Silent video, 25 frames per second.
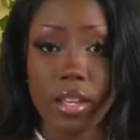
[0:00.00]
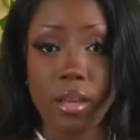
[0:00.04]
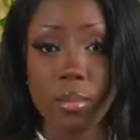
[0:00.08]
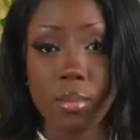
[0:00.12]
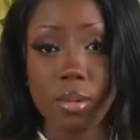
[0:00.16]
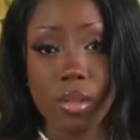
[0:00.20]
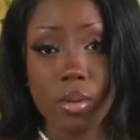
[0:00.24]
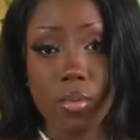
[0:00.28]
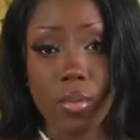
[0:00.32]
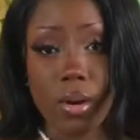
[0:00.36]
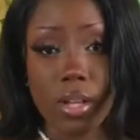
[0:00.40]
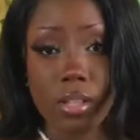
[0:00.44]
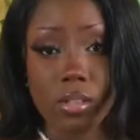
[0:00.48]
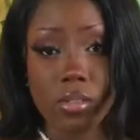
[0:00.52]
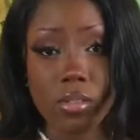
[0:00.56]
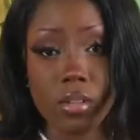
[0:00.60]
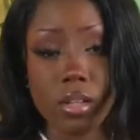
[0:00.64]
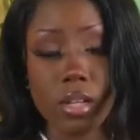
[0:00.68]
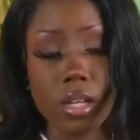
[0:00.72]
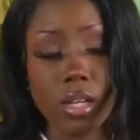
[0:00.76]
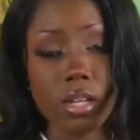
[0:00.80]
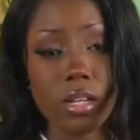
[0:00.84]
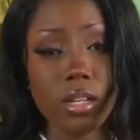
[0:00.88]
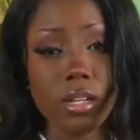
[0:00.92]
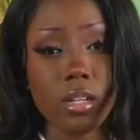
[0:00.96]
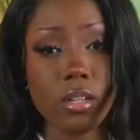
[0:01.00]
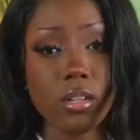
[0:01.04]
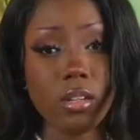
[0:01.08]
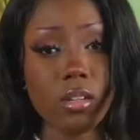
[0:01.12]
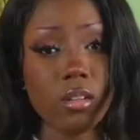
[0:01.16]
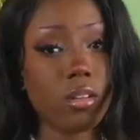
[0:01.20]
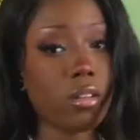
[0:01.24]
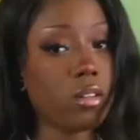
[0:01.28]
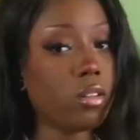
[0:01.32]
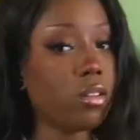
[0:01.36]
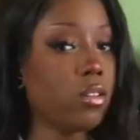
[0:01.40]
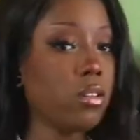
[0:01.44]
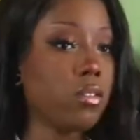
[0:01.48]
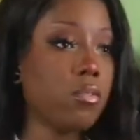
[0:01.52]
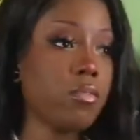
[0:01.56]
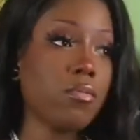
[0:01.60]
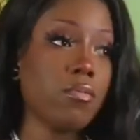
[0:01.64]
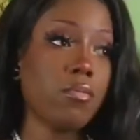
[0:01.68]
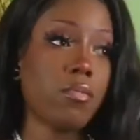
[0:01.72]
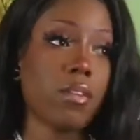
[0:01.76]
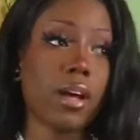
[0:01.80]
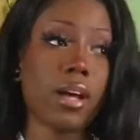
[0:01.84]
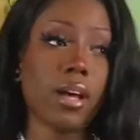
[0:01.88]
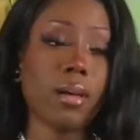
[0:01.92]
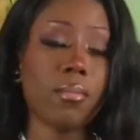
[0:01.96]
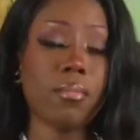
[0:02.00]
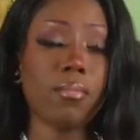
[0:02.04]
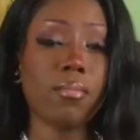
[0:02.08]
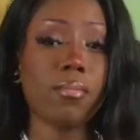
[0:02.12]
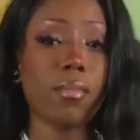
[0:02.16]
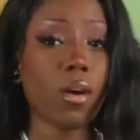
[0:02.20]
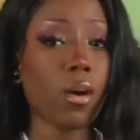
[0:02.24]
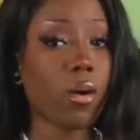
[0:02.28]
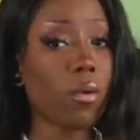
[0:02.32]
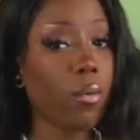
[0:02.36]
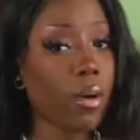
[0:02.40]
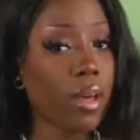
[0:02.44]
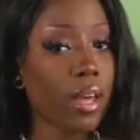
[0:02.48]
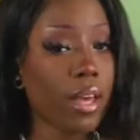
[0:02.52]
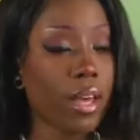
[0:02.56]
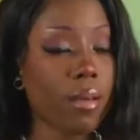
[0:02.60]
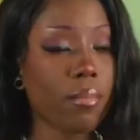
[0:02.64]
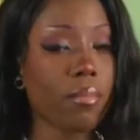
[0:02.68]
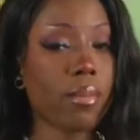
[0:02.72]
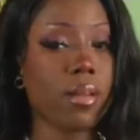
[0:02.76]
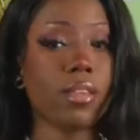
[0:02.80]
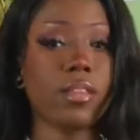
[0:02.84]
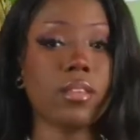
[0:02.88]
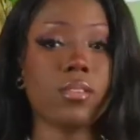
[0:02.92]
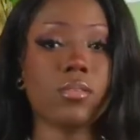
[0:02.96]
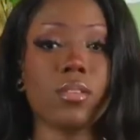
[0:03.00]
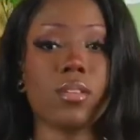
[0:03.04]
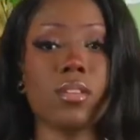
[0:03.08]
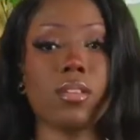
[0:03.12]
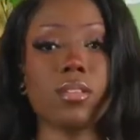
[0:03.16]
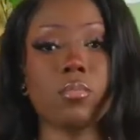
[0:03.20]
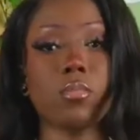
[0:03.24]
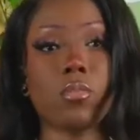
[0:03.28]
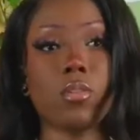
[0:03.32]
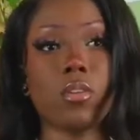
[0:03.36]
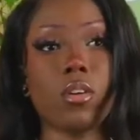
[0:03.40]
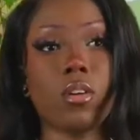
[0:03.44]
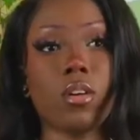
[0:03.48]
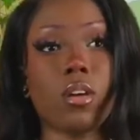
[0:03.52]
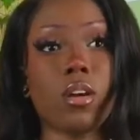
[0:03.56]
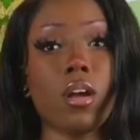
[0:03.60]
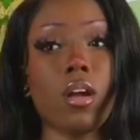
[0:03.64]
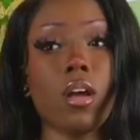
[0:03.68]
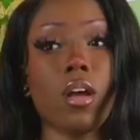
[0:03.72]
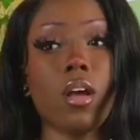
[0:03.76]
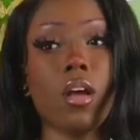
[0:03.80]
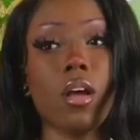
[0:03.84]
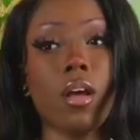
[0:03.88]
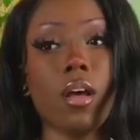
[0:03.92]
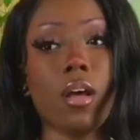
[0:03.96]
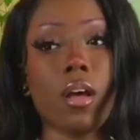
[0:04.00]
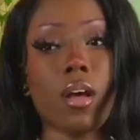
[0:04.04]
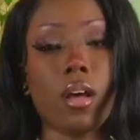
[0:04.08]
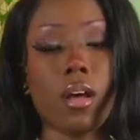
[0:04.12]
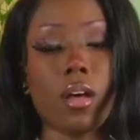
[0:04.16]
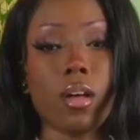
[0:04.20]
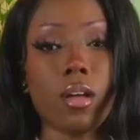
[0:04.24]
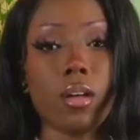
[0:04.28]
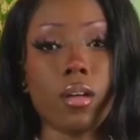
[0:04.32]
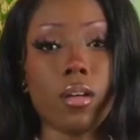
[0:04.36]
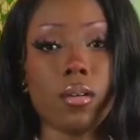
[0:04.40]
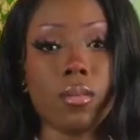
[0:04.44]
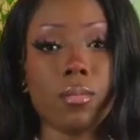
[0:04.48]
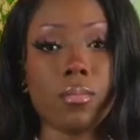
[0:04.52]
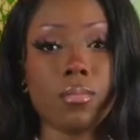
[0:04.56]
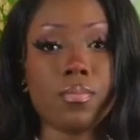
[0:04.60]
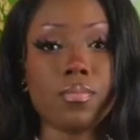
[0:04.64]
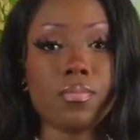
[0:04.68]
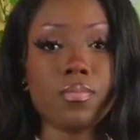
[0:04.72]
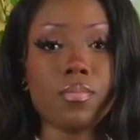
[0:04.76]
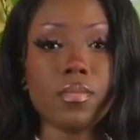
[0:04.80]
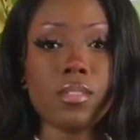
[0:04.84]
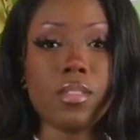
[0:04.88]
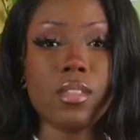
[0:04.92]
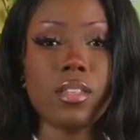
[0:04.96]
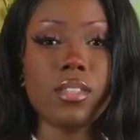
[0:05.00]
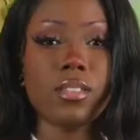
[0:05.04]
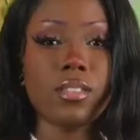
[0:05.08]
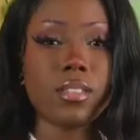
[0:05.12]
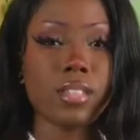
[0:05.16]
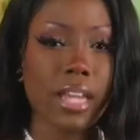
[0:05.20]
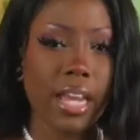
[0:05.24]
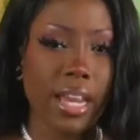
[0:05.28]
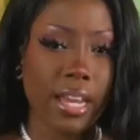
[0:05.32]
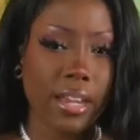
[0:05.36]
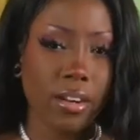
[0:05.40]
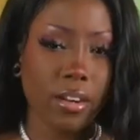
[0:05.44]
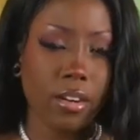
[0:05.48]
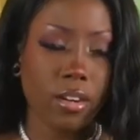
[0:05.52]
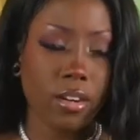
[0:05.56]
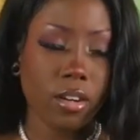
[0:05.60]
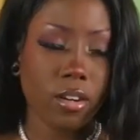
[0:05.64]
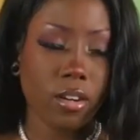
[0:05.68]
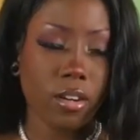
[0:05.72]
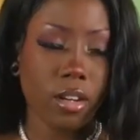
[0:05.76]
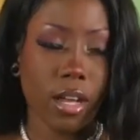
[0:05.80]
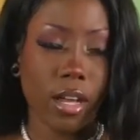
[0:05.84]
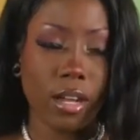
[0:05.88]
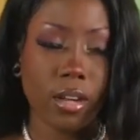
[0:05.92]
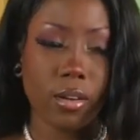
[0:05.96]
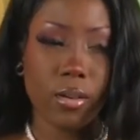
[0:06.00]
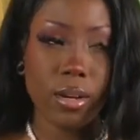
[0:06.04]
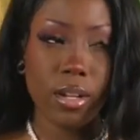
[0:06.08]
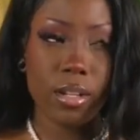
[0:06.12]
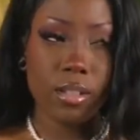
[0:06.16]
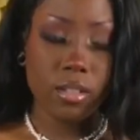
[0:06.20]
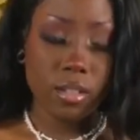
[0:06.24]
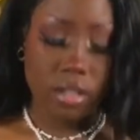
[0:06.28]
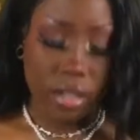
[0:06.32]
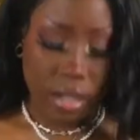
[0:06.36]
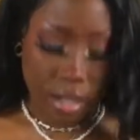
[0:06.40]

the Y2k vibe going, but this one is more skater row kind of Y2k